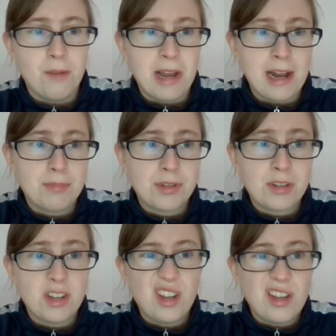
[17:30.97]
lapse
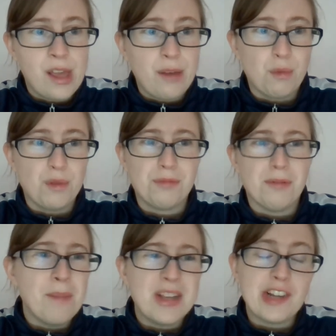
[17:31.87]
was
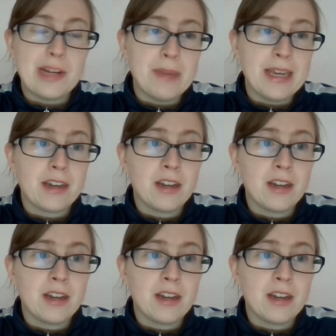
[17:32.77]
immensely big,